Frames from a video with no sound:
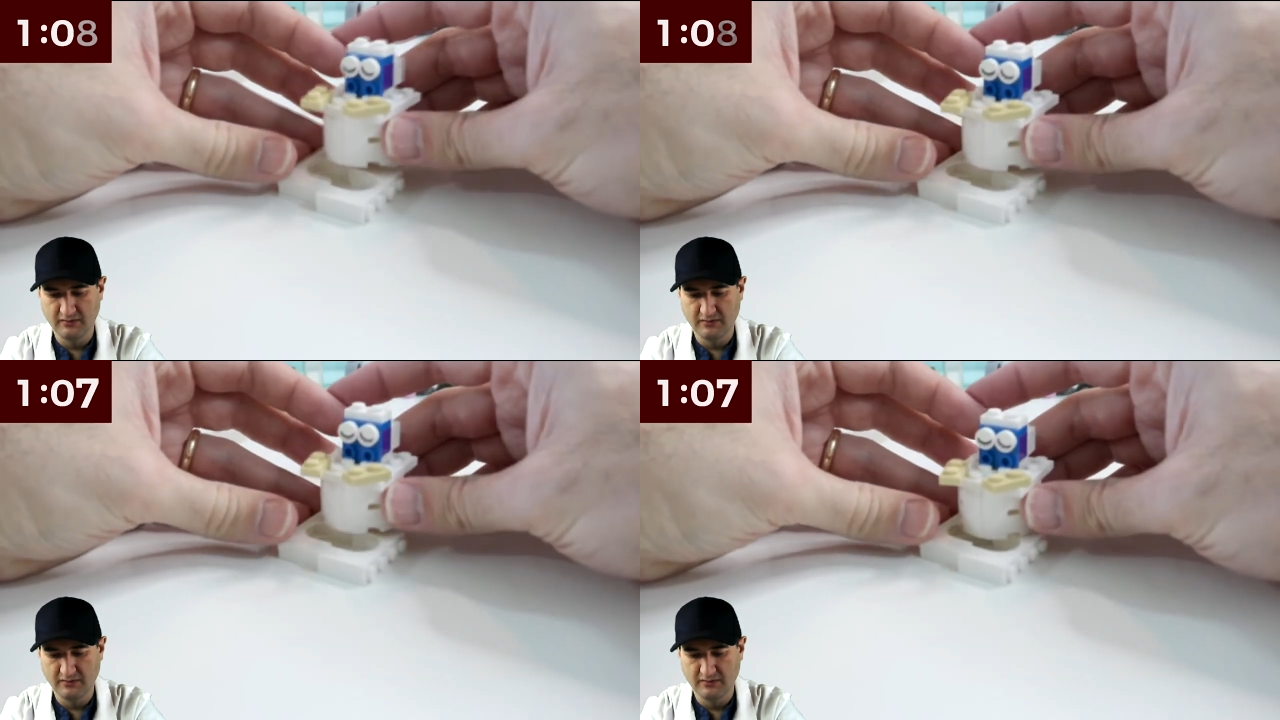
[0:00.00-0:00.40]

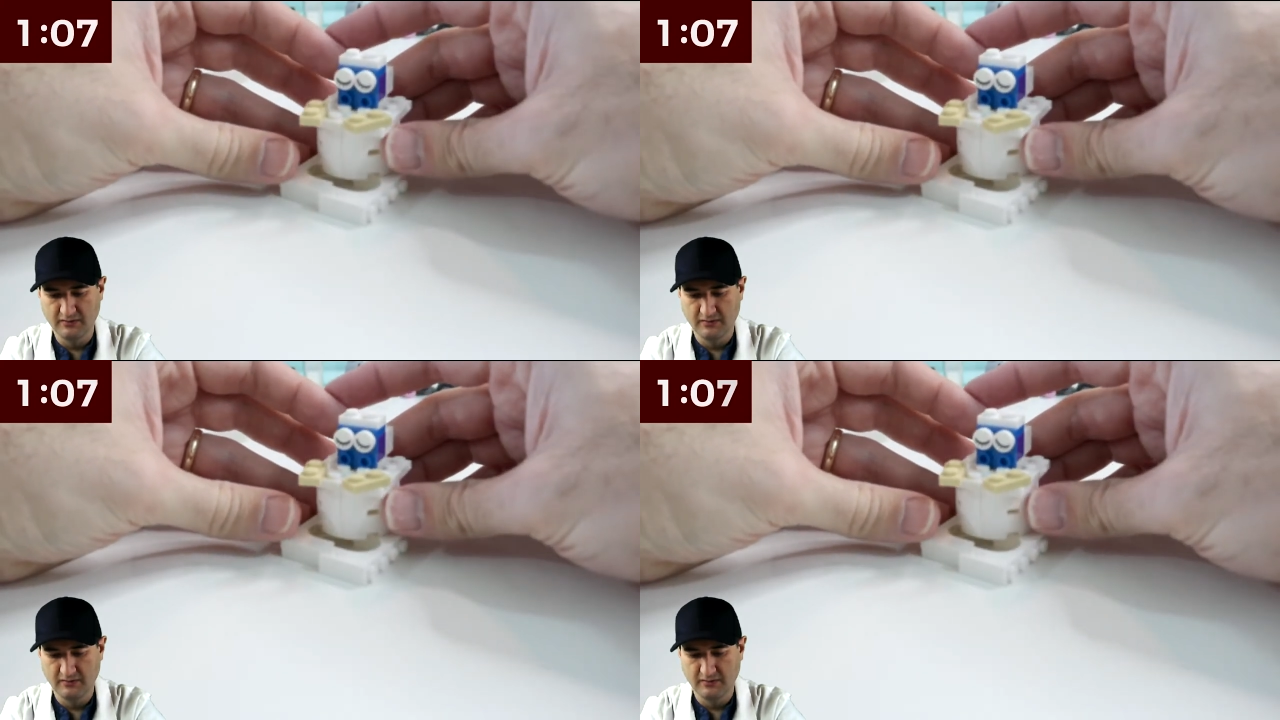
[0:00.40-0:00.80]

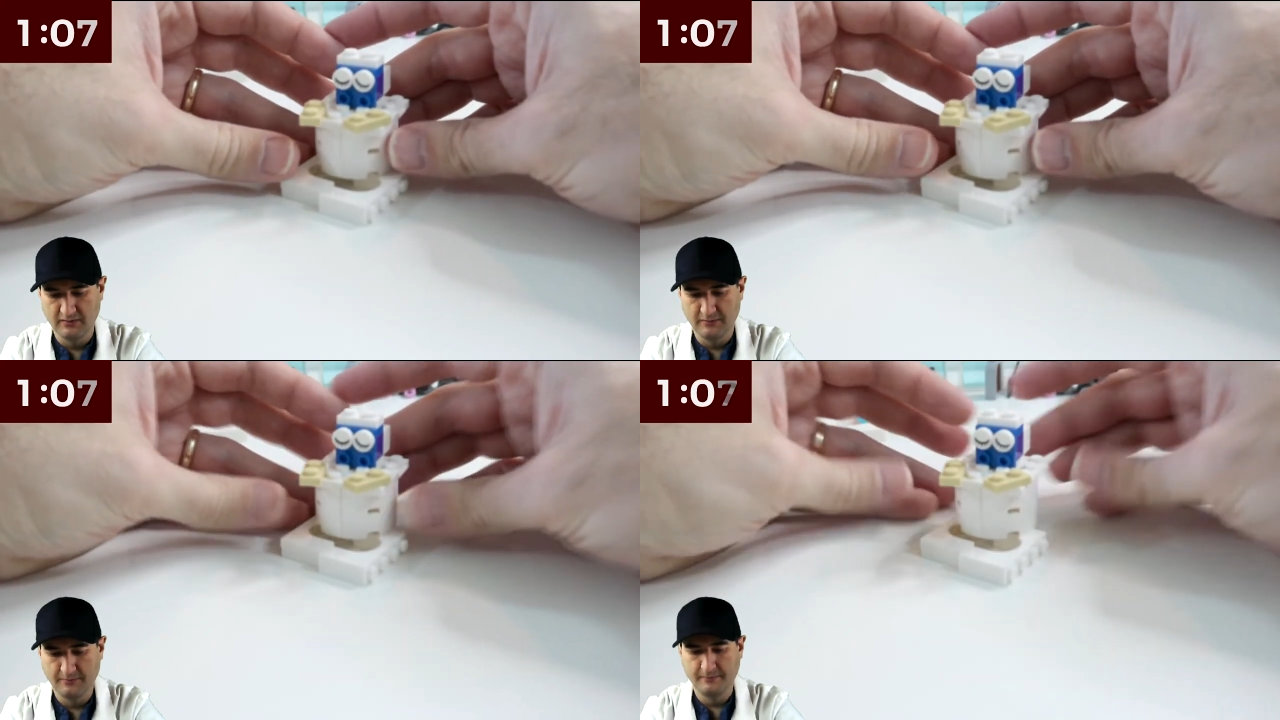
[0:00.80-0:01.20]

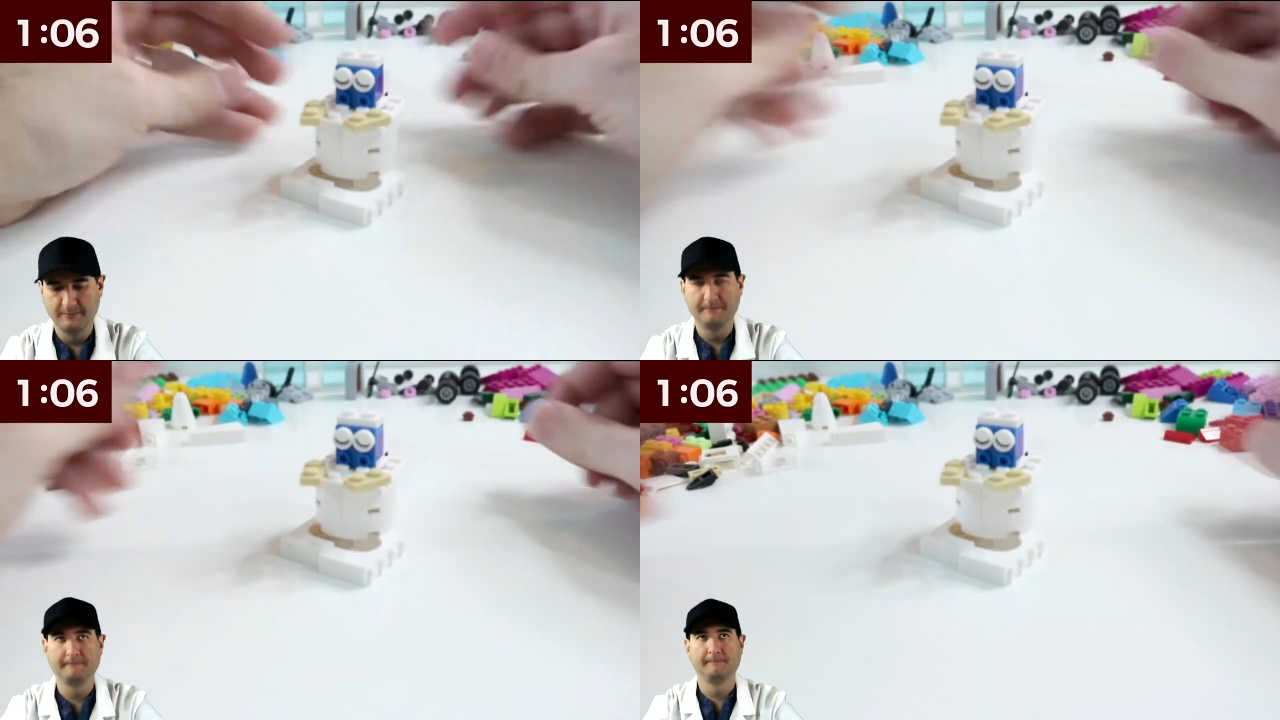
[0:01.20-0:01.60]

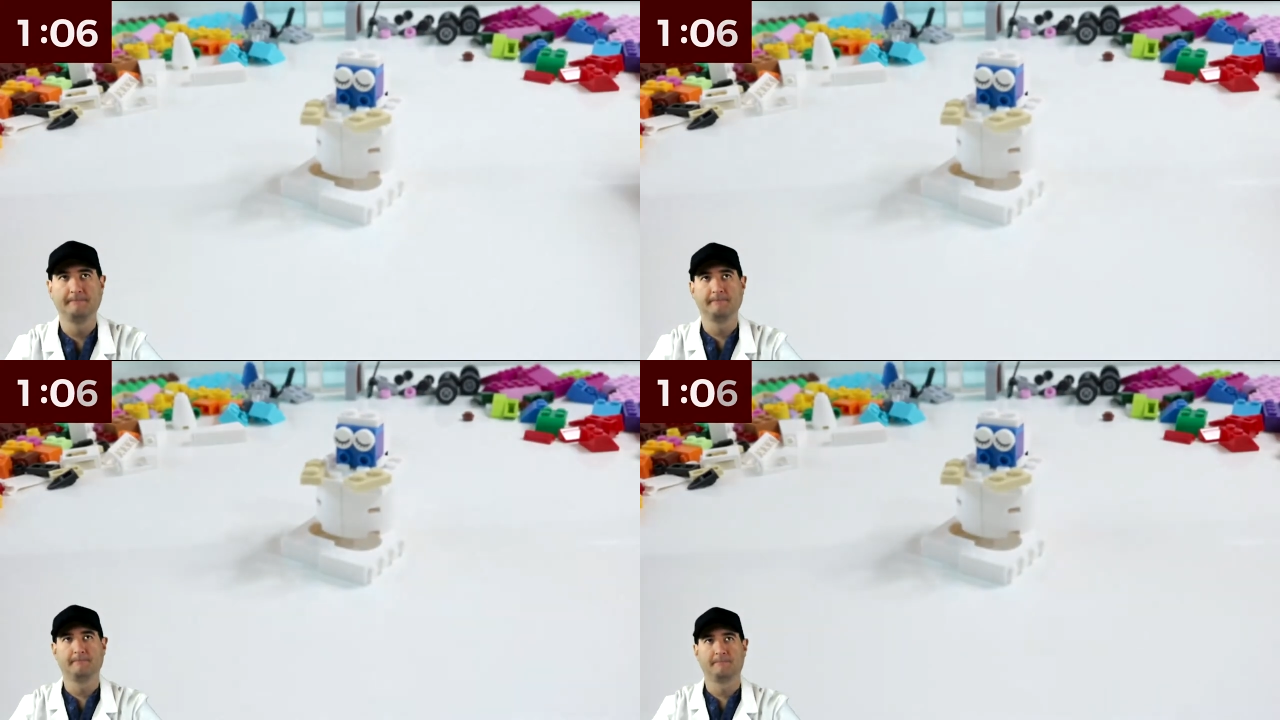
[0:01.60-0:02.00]

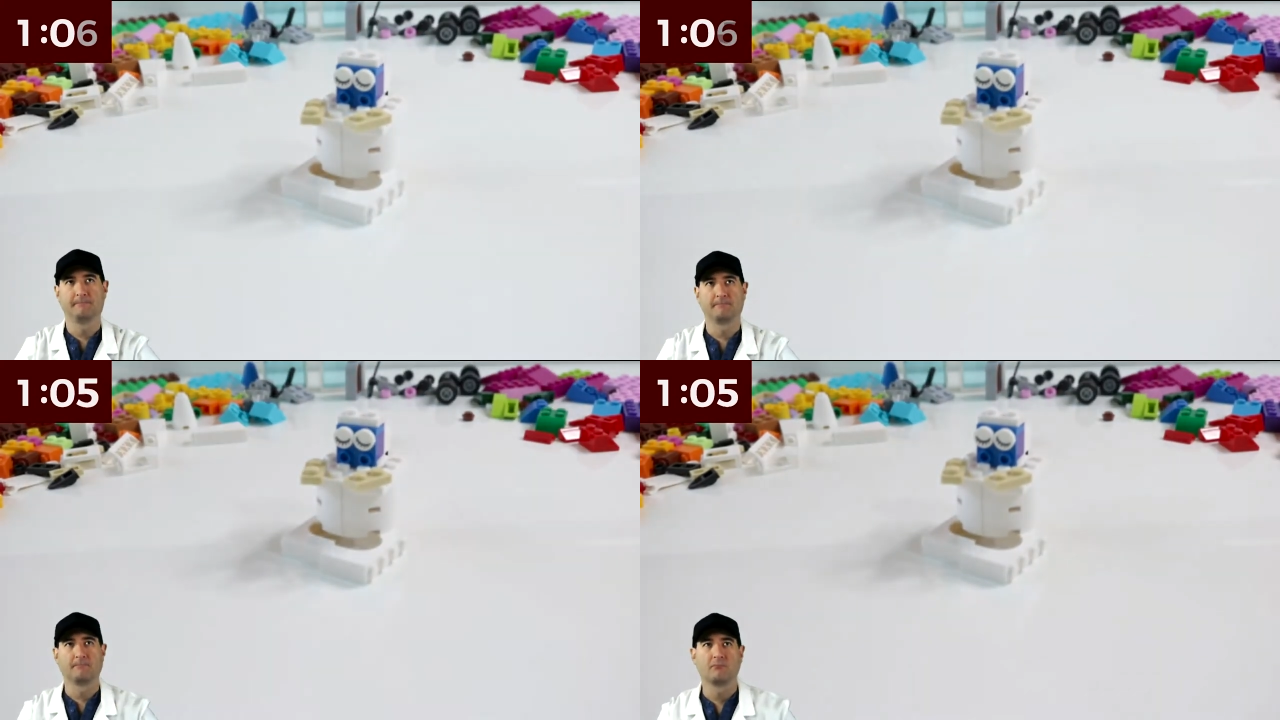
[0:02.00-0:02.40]

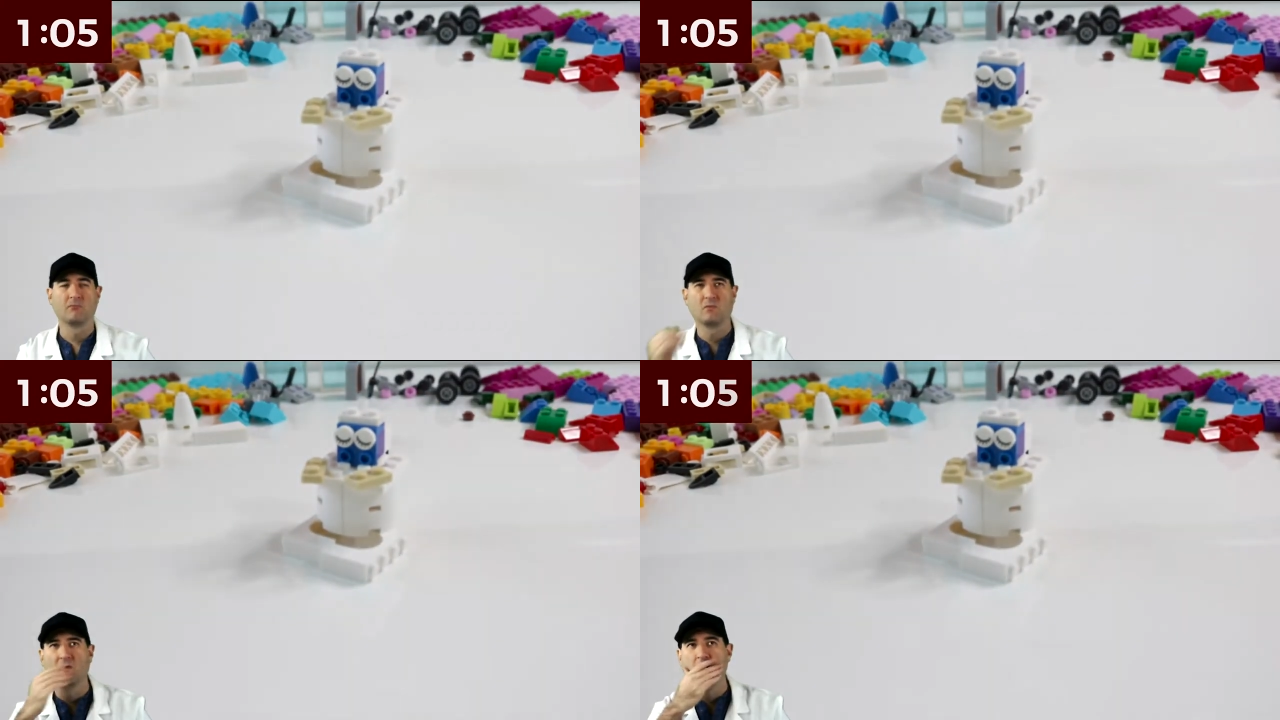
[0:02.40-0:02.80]

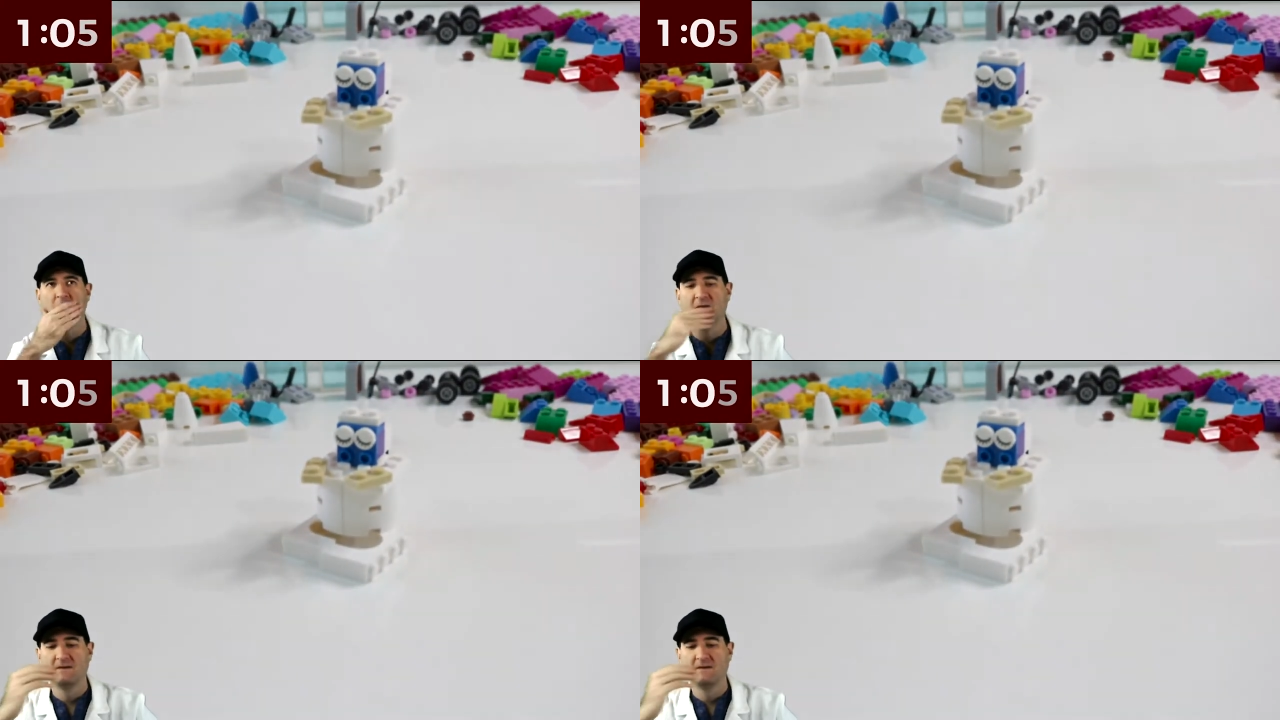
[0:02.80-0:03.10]
[no speech]